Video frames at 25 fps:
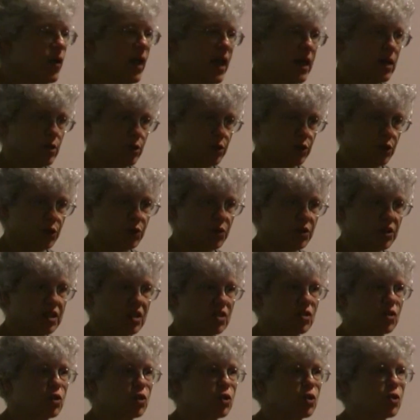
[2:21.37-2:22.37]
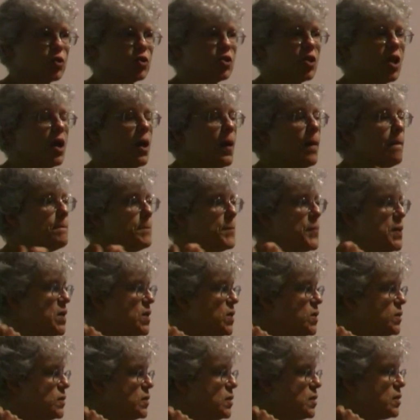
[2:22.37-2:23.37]
and her two sisters
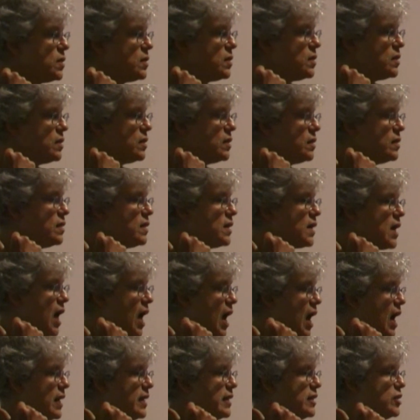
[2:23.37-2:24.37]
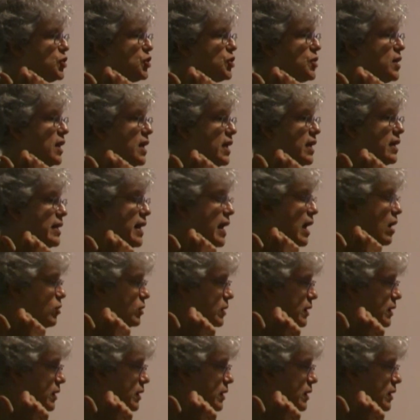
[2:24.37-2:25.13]
built the cottage that I now